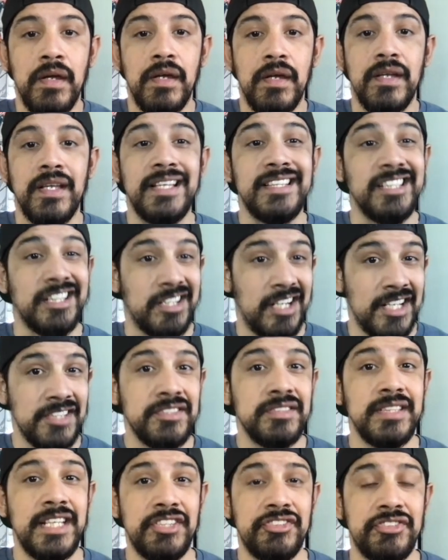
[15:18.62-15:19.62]
the
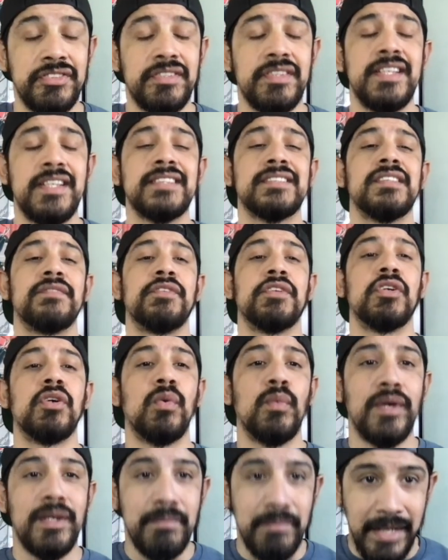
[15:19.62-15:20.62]
consolation to this, if you
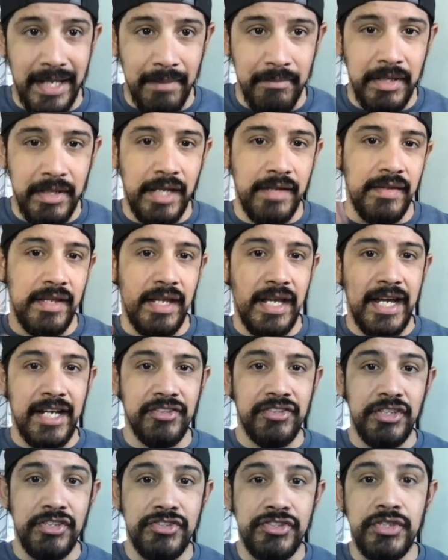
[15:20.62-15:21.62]
don't win map and they
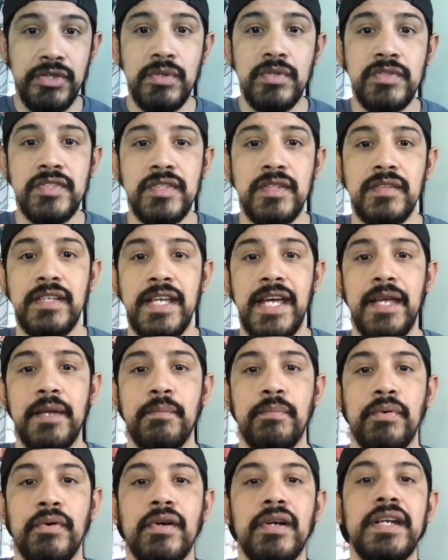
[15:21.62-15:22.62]
actually choose,
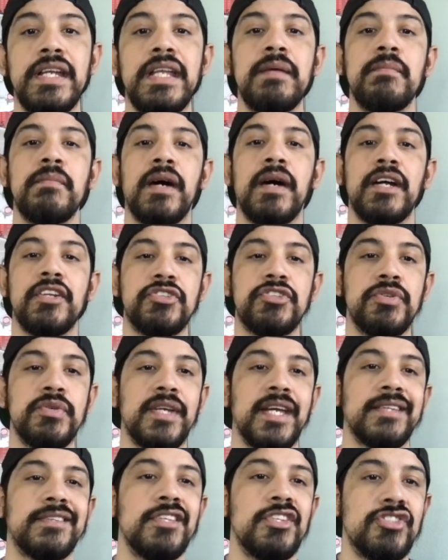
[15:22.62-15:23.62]
then pretty much you
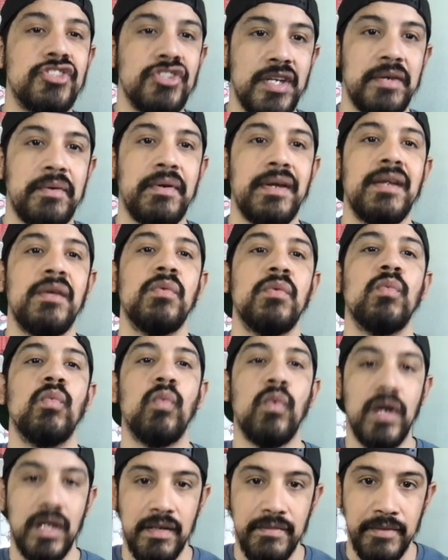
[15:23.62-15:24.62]
get to generate
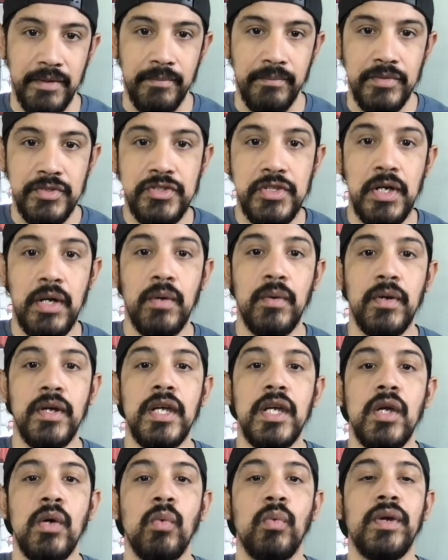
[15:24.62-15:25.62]
one of them. So
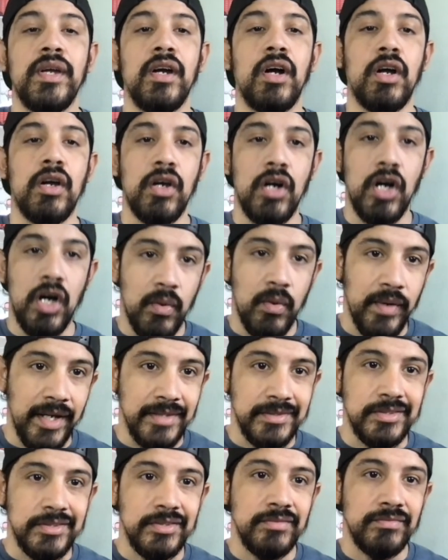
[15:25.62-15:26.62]
we are
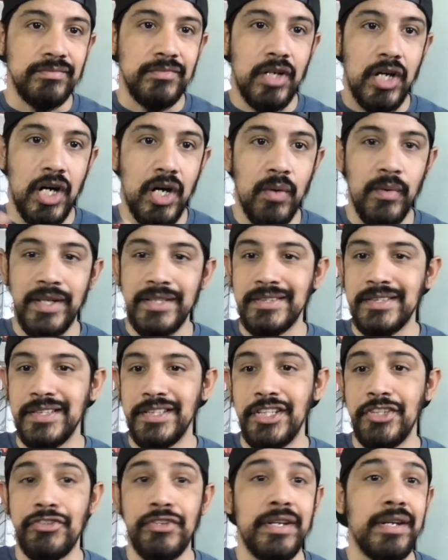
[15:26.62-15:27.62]
always going
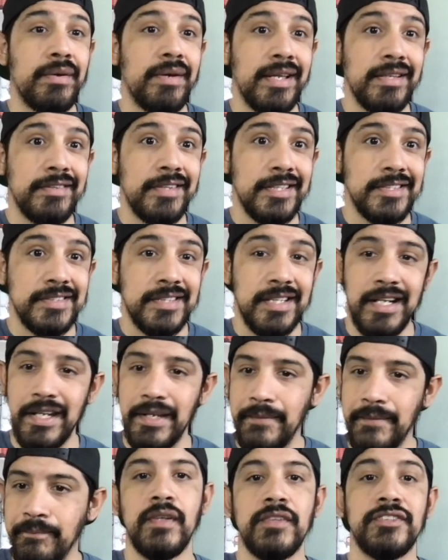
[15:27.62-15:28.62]
to generate this
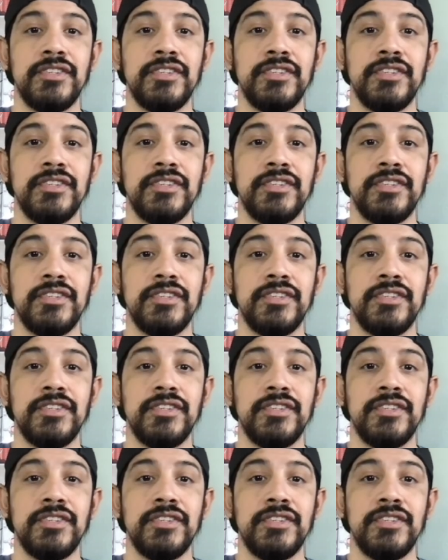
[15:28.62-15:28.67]
guy.